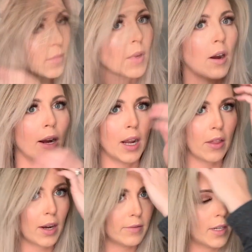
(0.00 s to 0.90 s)
All right, now that
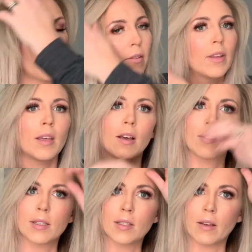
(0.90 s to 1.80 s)
I've done everything else
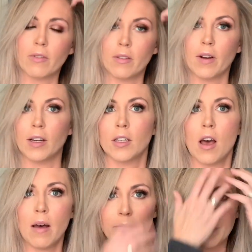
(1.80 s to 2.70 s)
except for the very top,